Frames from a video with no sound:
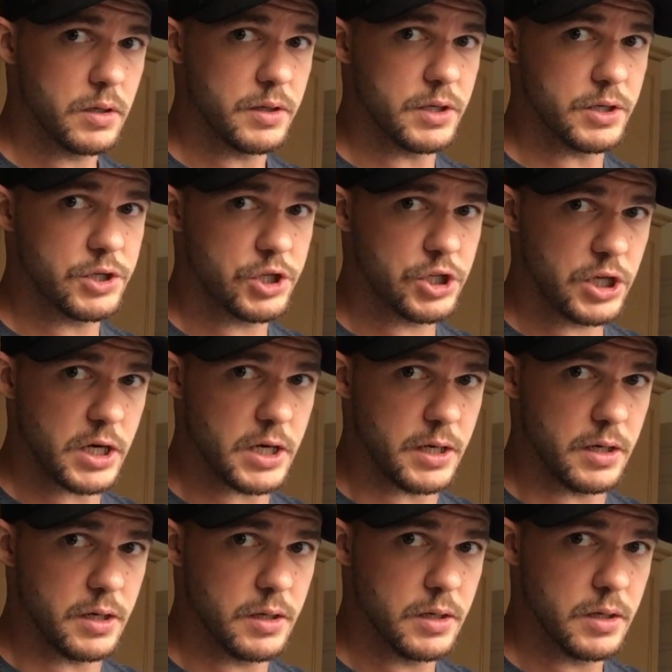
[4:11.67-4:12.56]
The shin.
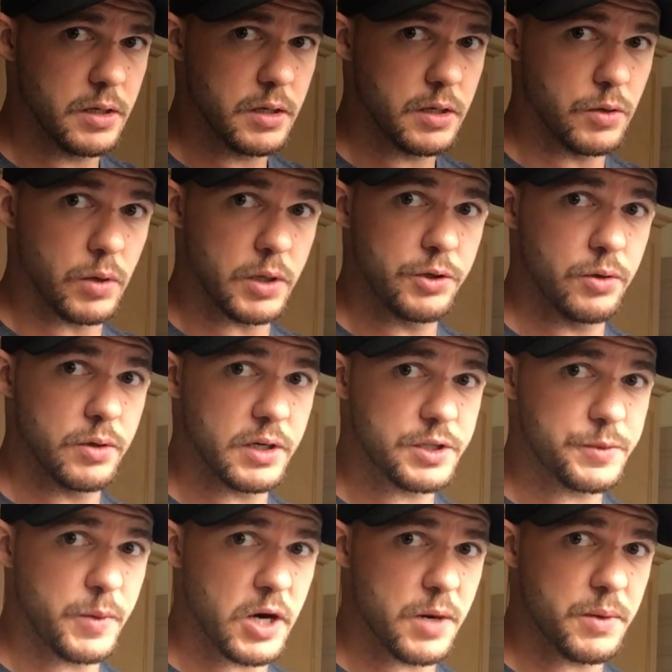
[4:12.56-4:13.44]
You want to do an
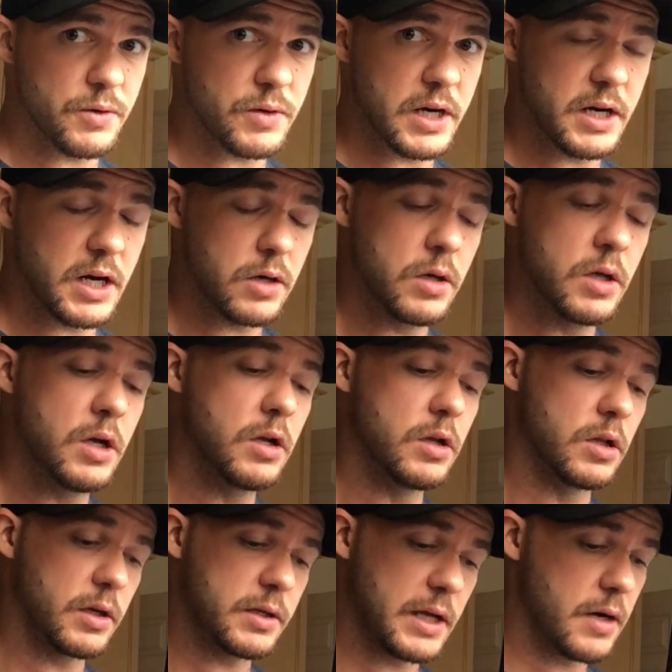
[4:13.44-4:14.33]
experiment right now?
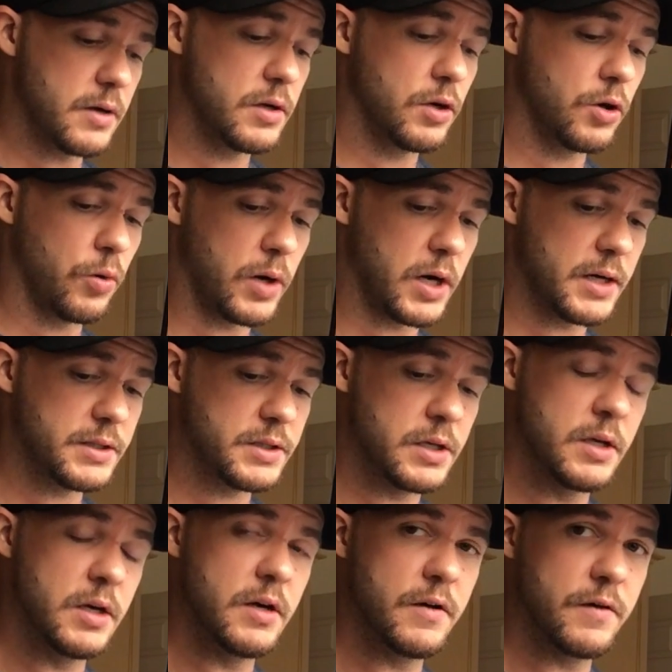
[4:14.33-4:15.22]
Look down at your quads,
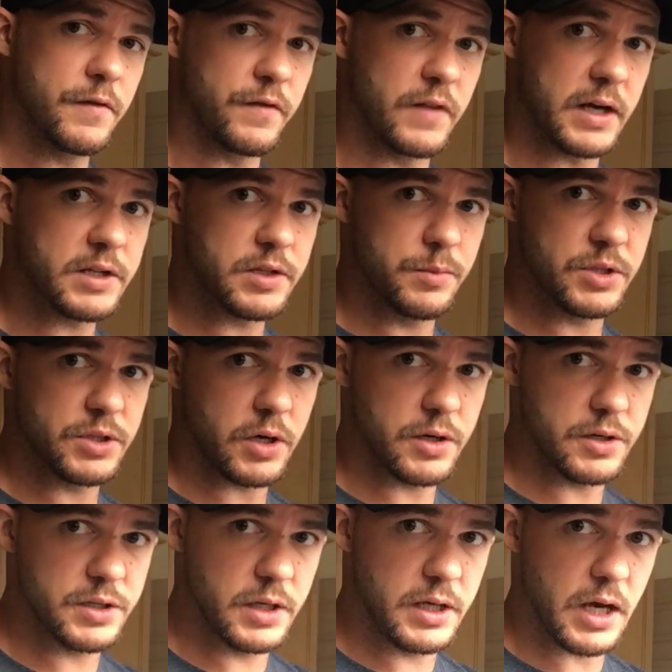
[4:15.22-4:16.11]
flex them as
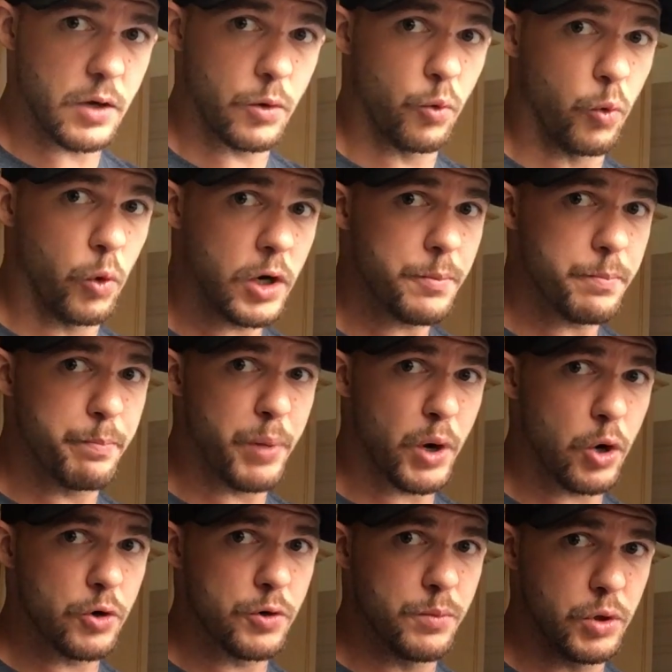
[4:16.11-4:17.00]
hard as you can. What
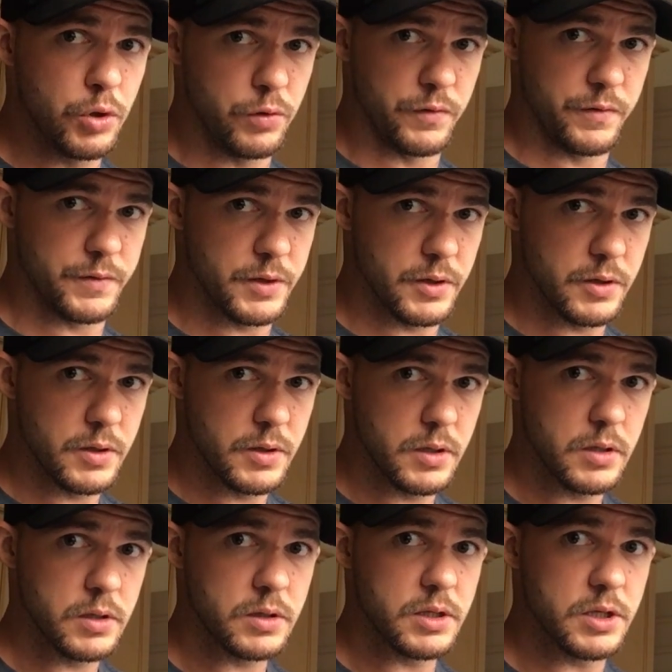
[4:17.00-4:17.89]
bone moved?
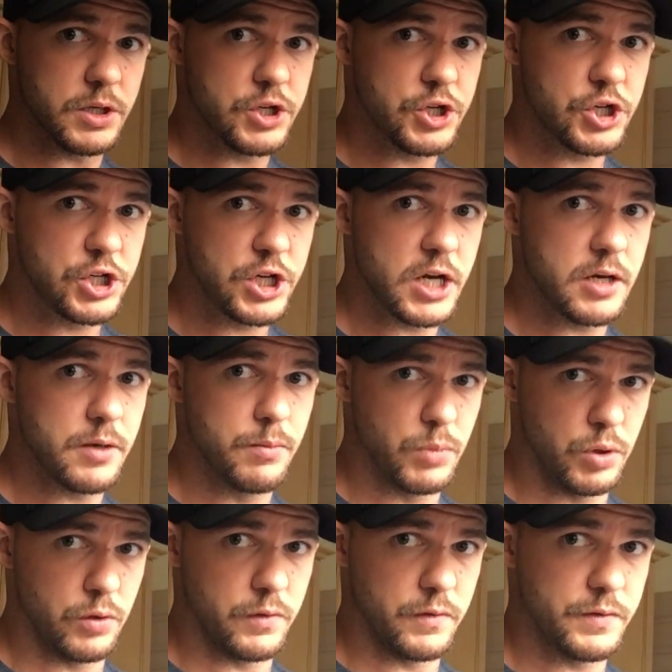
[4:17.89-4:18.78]
The shin
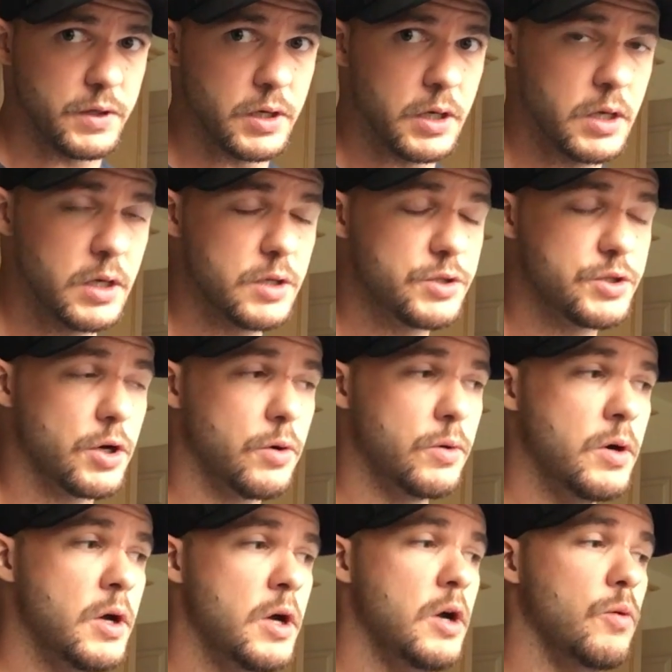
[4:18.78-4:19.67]
moved.
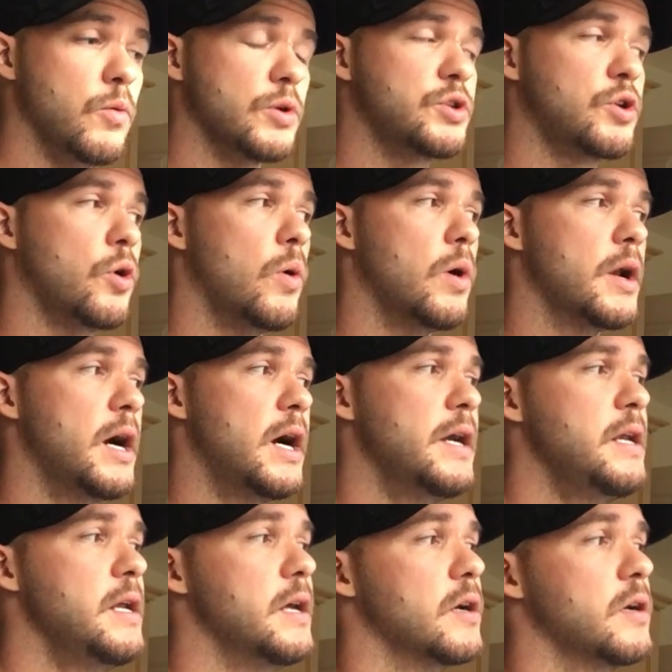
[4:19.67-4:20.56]
So what's going
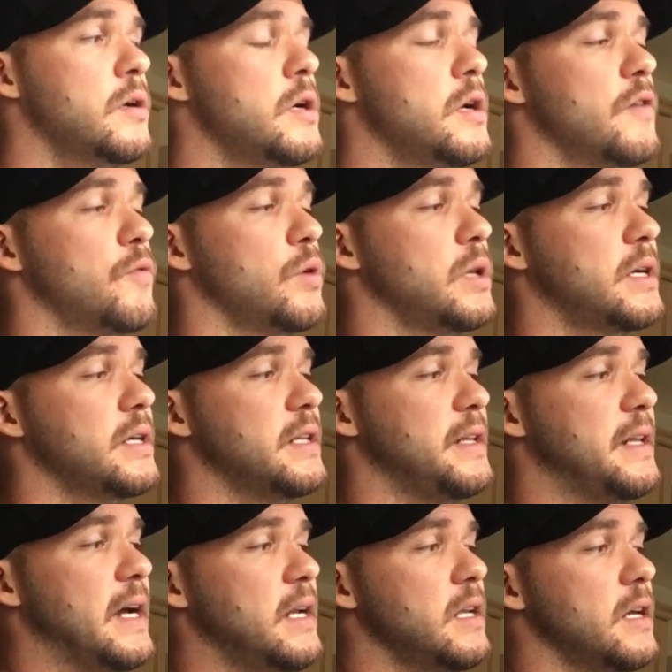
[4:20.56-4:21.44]
on here, if we look at
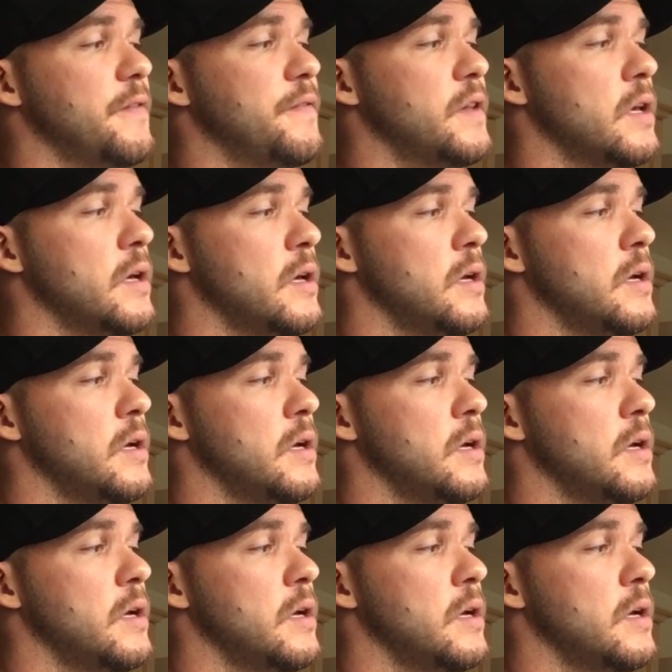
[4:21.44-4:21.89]
the deadlift,